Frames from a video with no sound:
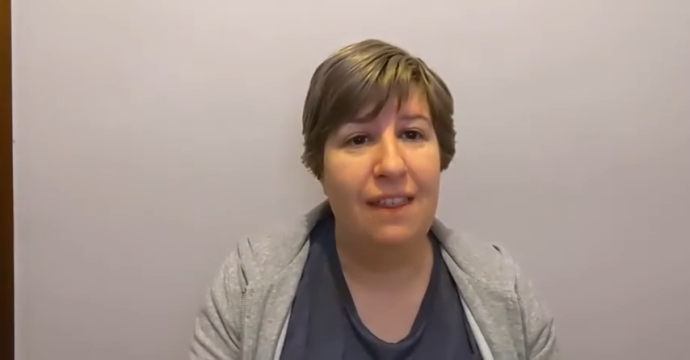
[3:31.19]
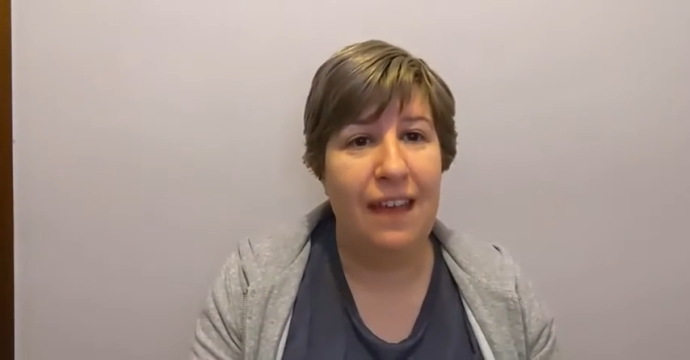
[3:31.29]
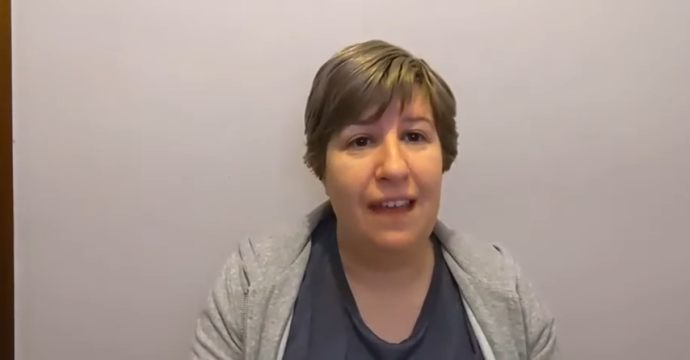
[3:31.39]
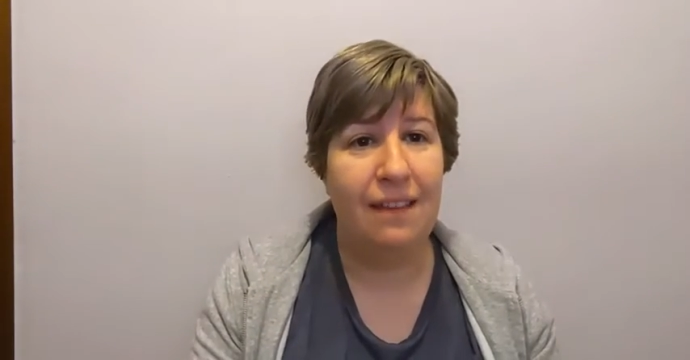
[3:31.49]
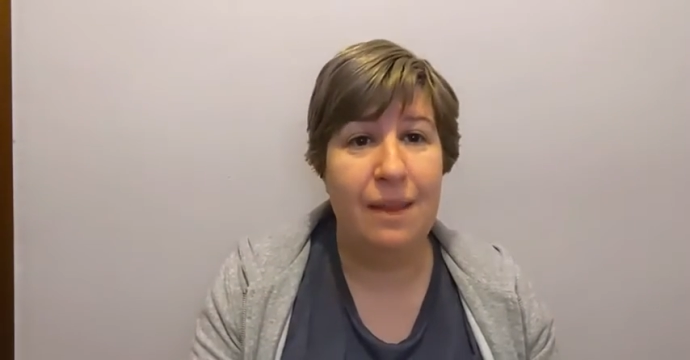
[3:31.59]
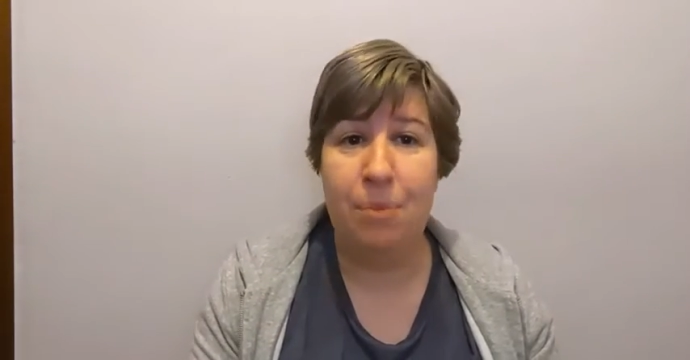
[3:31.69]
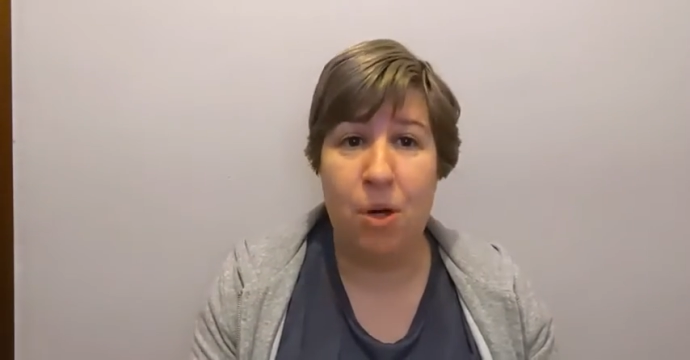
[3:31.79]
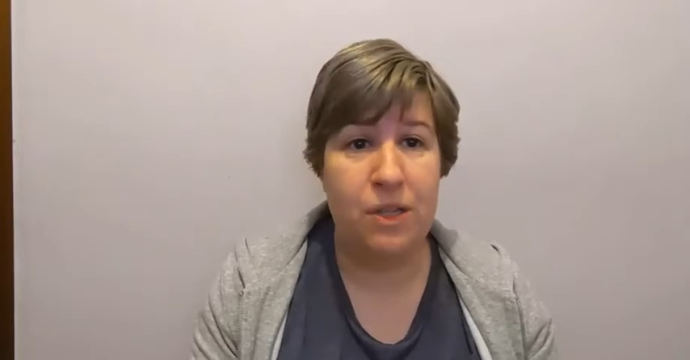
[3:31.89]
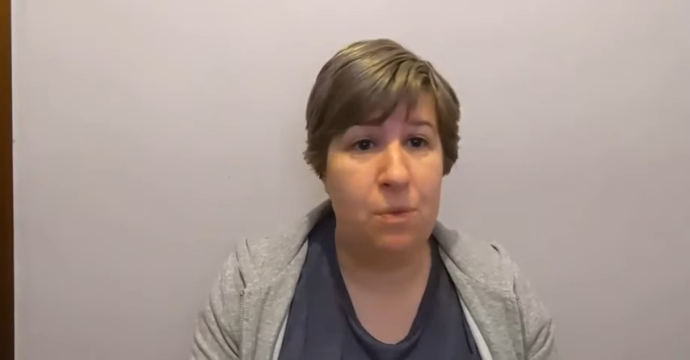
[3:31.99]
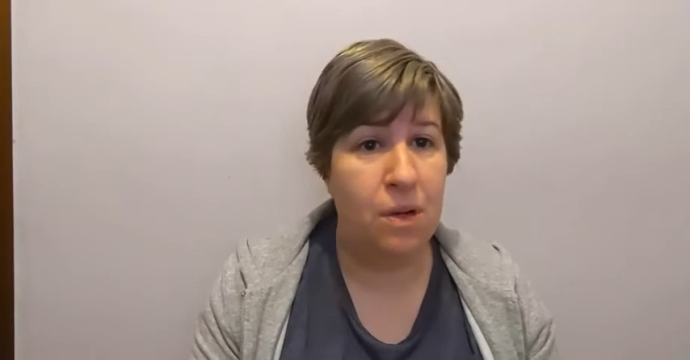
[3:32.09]
the
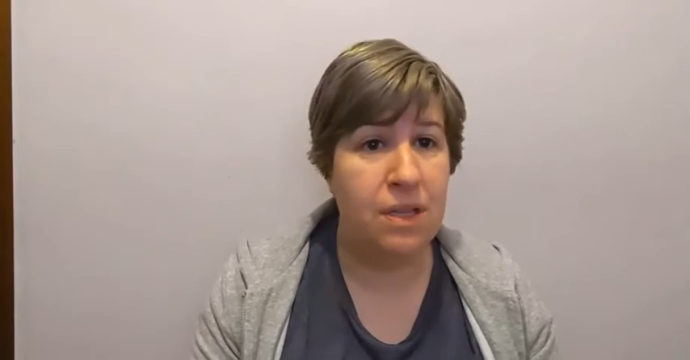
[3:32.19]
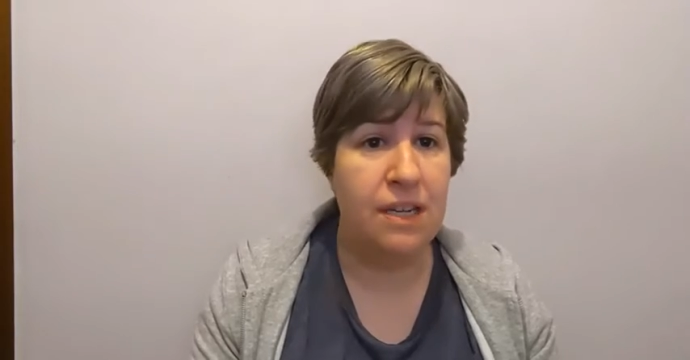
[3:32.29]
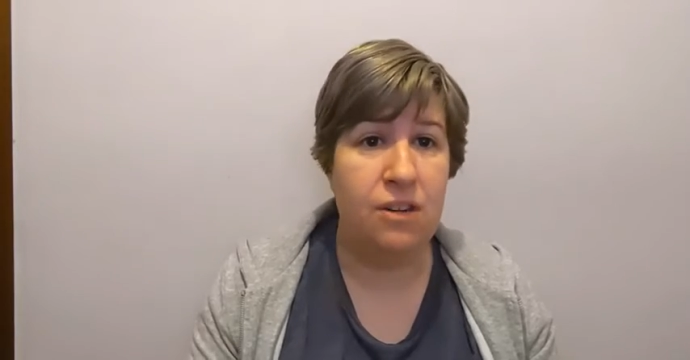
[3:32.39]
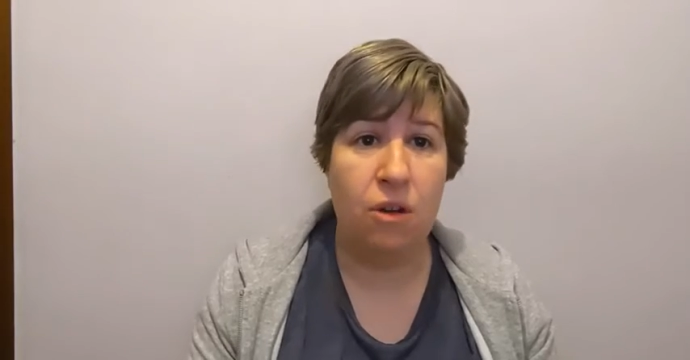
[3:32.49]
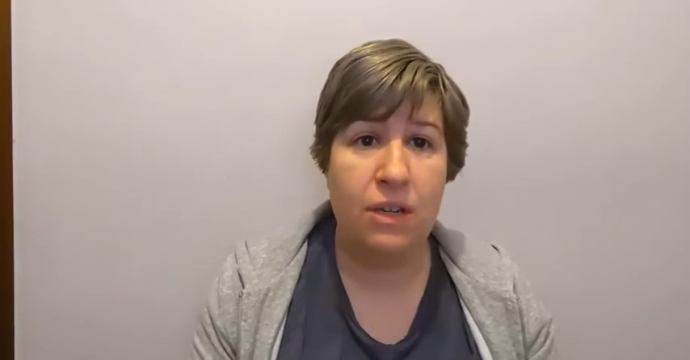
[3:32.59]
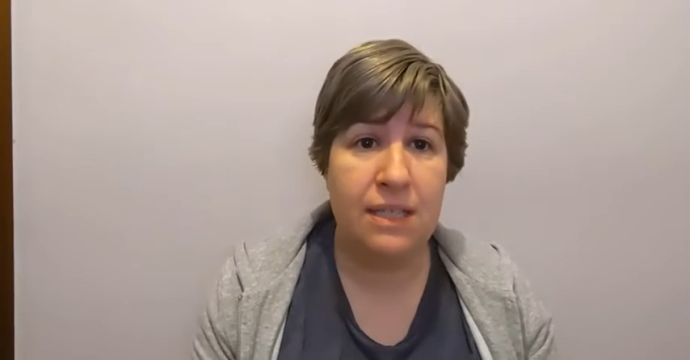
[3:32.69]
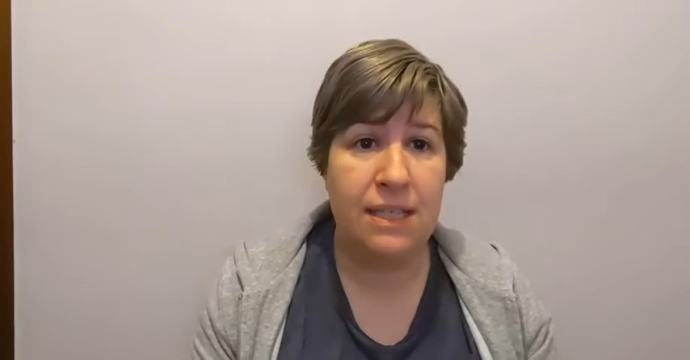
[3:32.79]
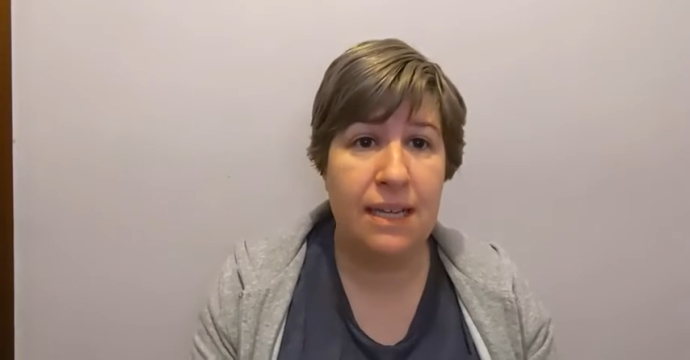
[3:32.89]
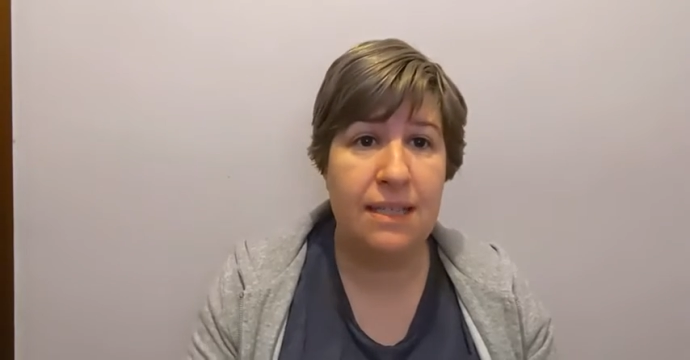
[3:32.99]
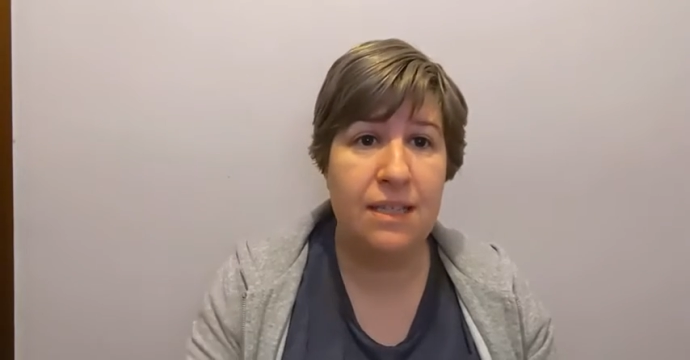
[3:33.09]
body wasn't
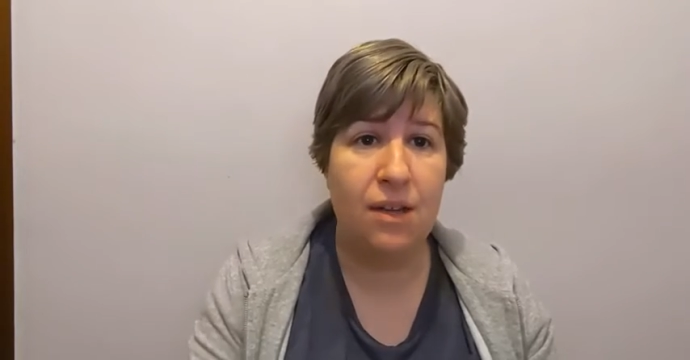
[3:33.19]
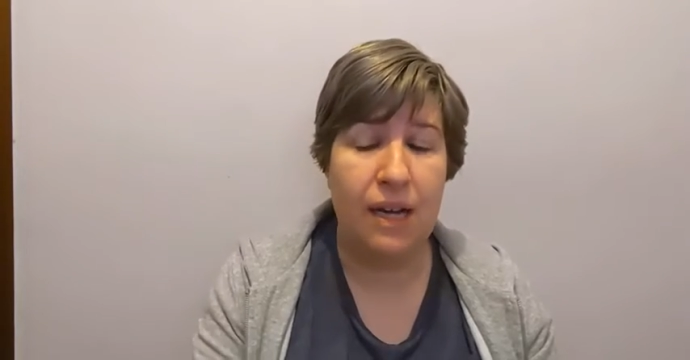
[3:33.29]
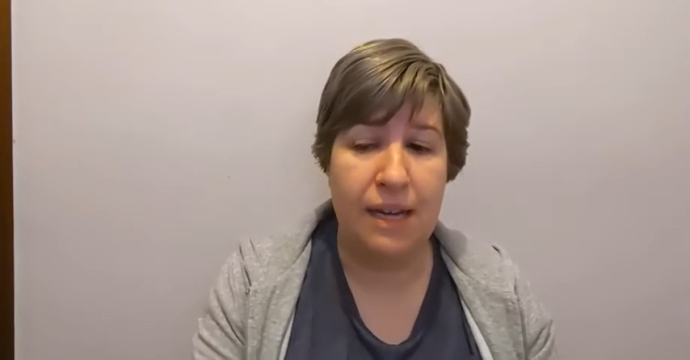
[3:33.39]
anointed